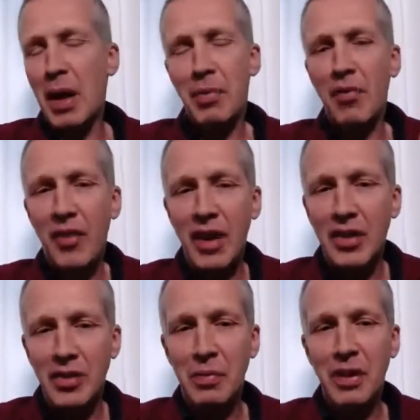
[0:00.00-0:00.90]

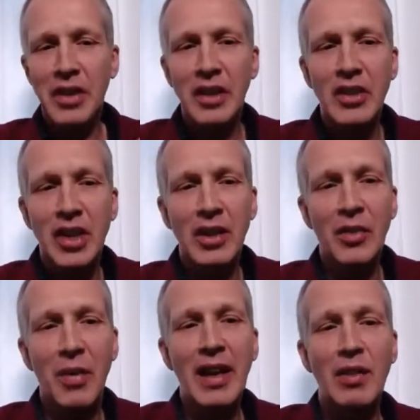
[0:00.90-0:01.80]
professors were teaching
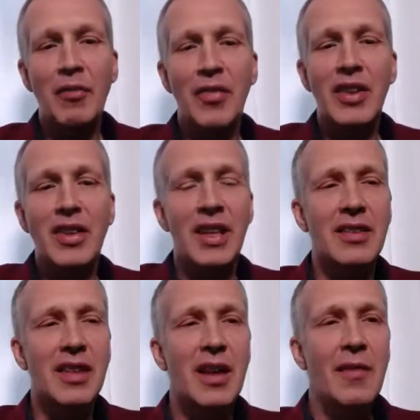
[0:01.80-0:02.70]
quantum
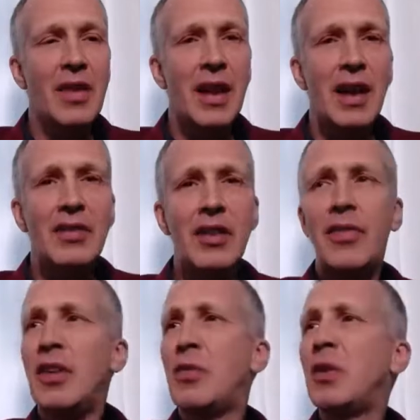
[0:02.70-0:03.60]
physics as
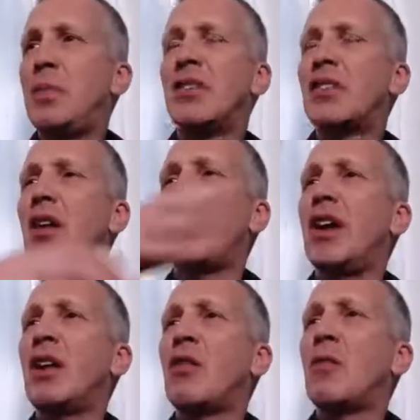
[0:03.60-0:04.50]
if it would be
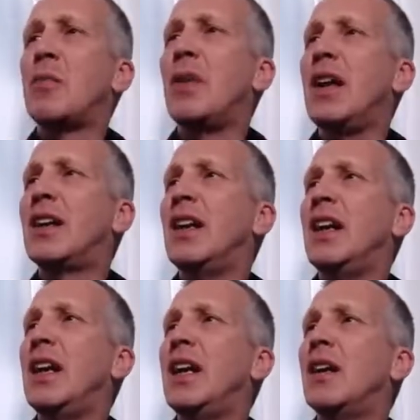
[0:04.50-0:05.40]
something
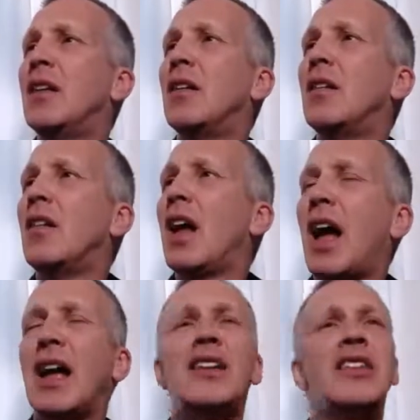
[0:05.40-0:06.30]
completely
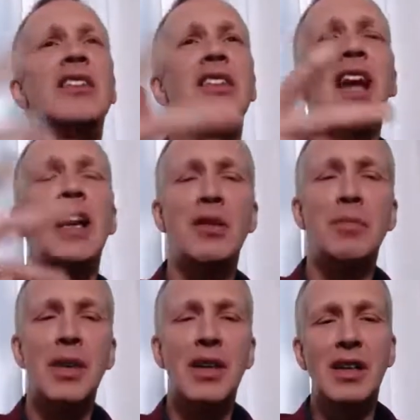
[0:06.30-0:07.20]

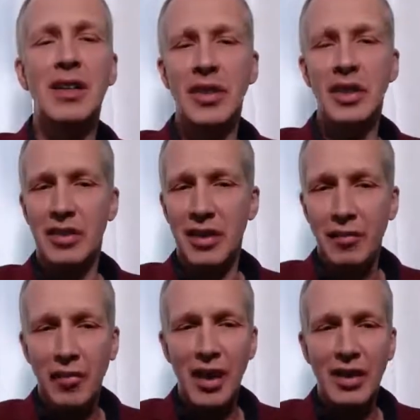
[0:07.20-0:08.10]
understandable, just
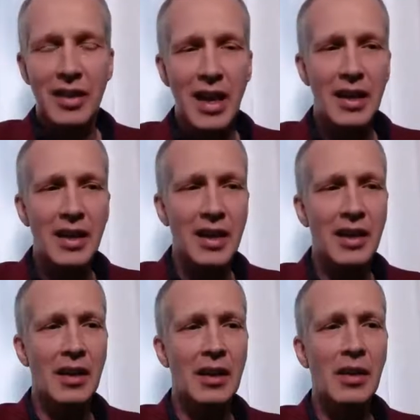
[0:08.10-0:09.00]
something
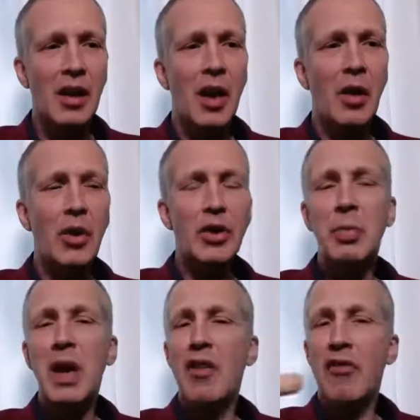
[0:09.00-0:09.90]
technical,
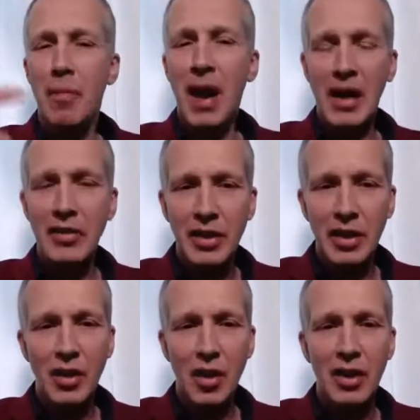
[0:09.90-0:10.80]
which we have
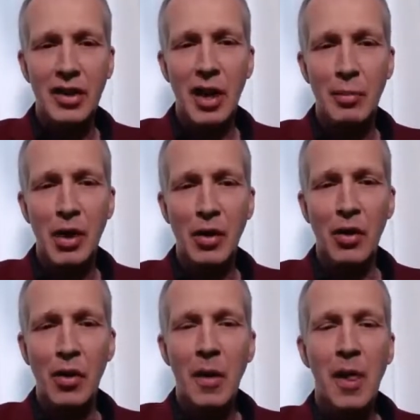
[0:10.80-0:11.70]
mastered long time
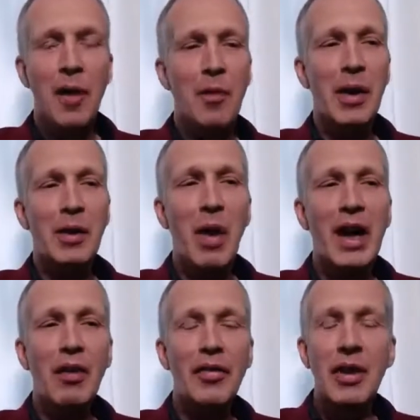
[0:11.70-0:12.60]
ago. But
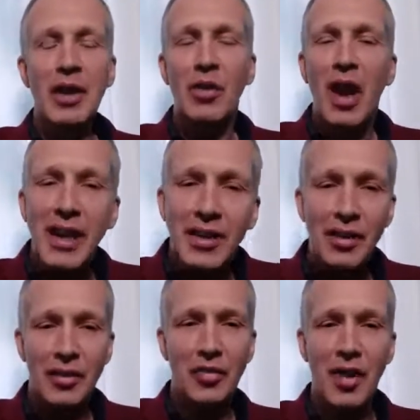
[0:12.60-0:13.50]
one of the
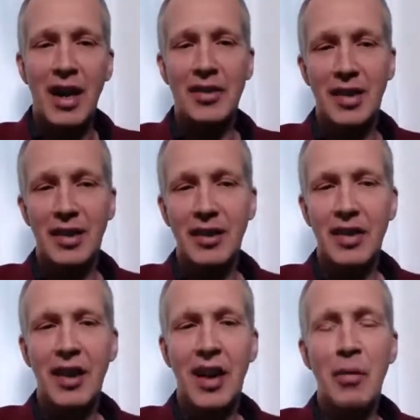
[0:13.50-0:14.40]
greatest father,
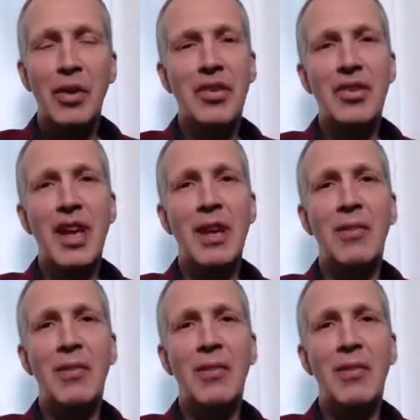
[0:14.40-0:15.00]
I would say